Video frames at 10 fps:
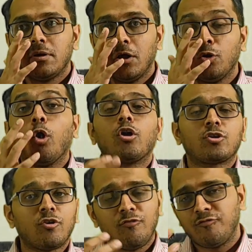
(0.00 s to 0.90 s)
a
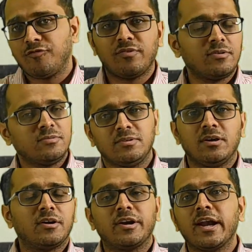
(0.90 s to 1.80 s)
lot of
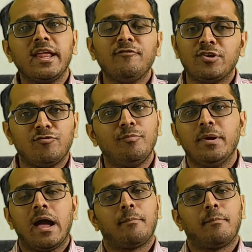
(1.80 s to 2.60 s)
trading which will be